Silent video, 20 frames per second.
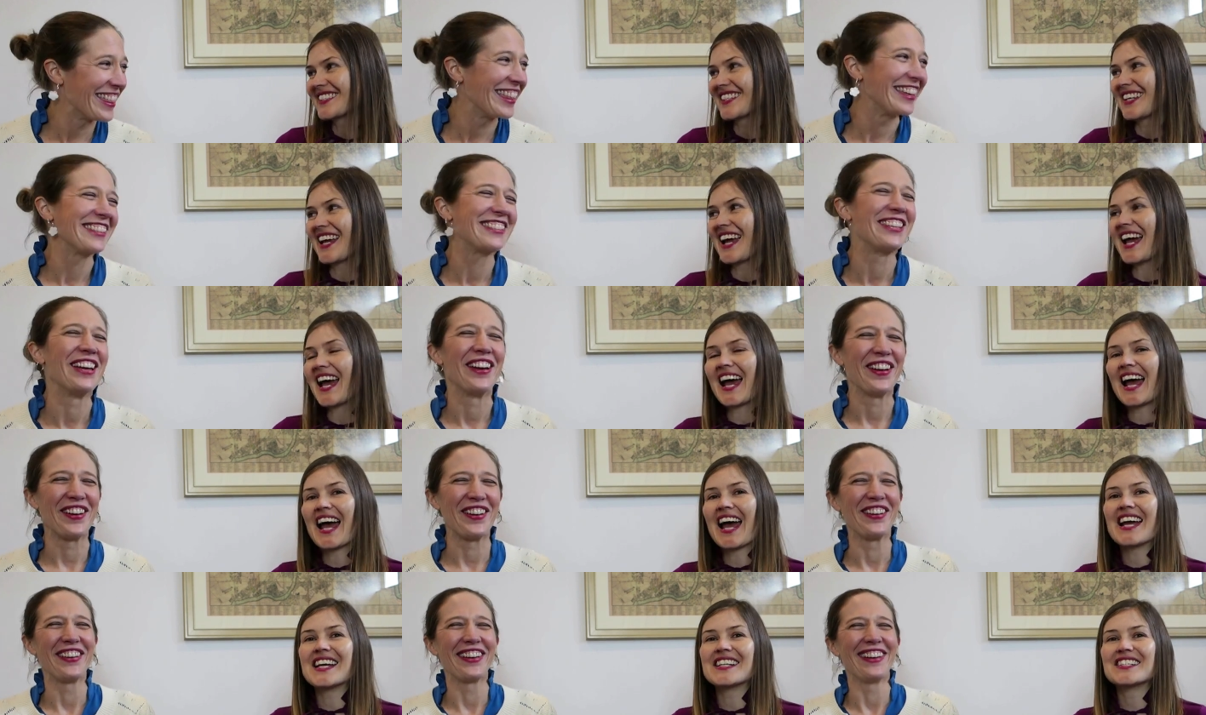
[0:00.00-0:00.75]
Speaker 1: yeah, so.
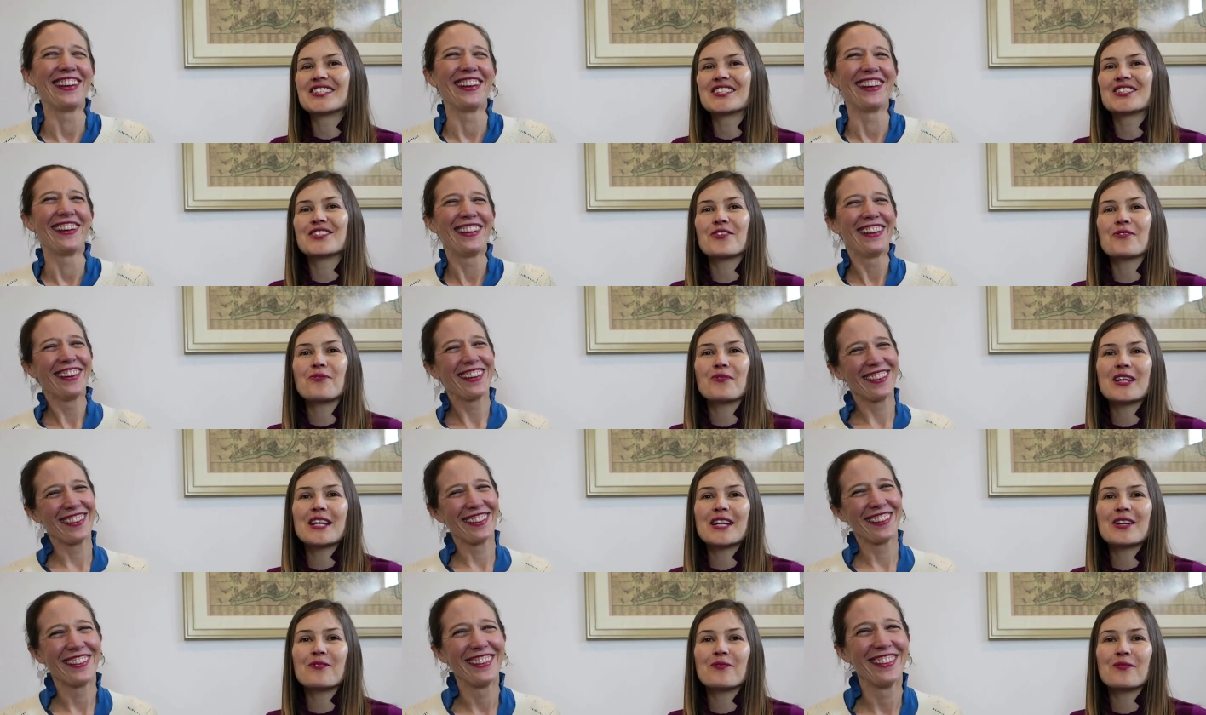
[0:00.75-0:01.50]
and
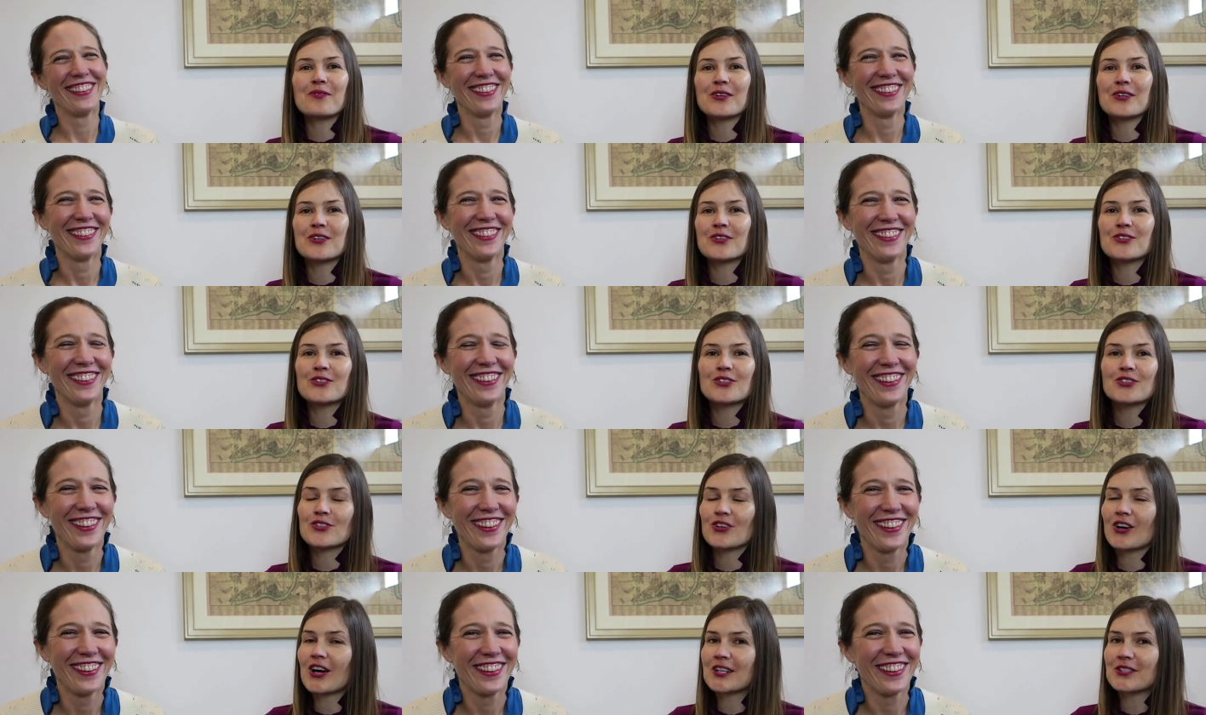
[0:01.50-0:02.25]
we were
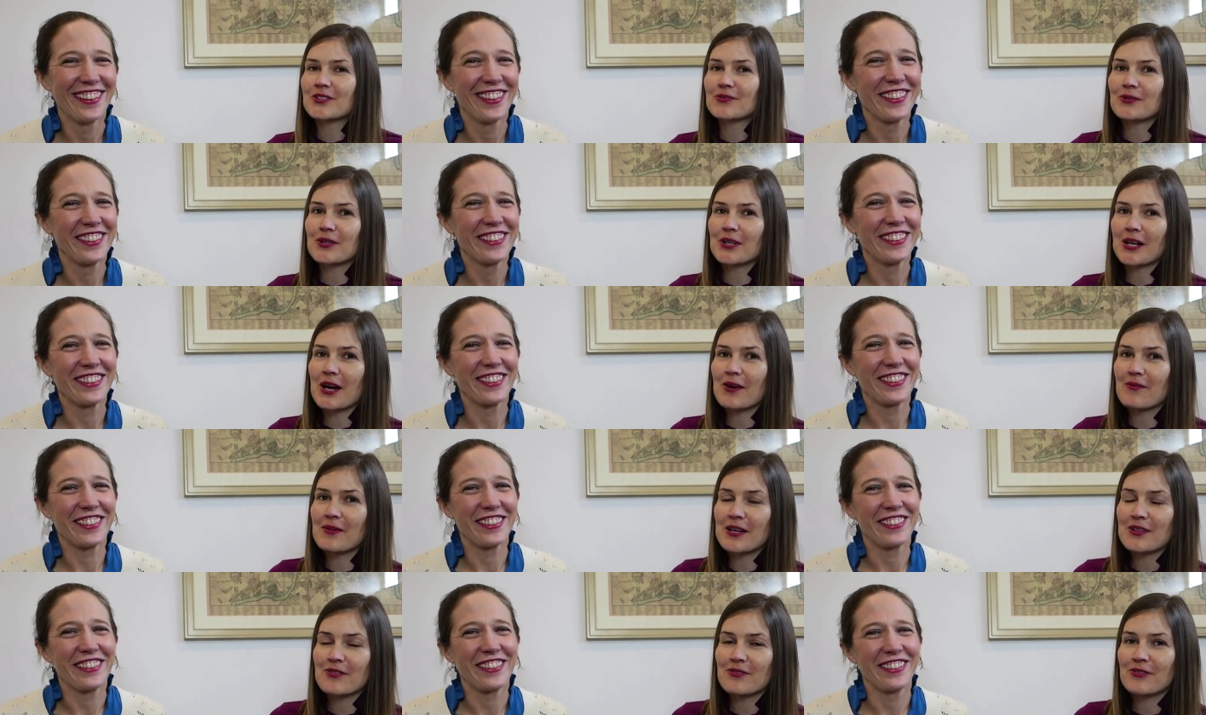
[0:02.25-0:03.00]
trying to work our
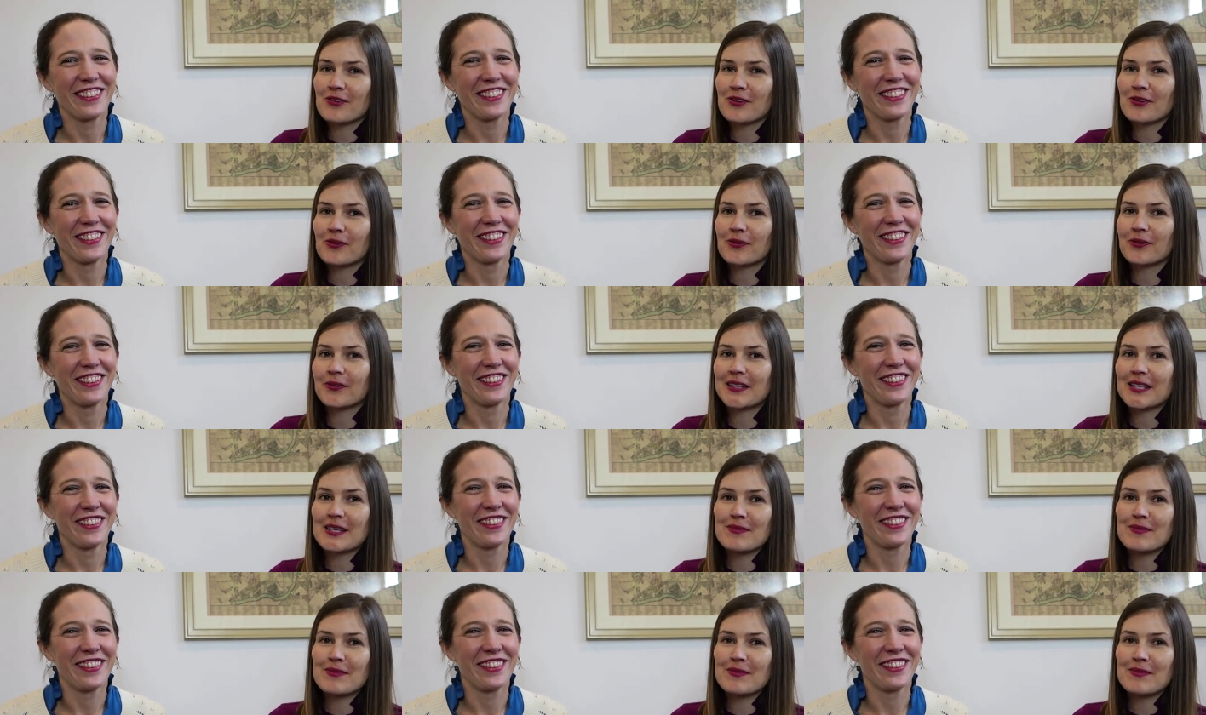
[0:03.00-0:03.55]
way through all the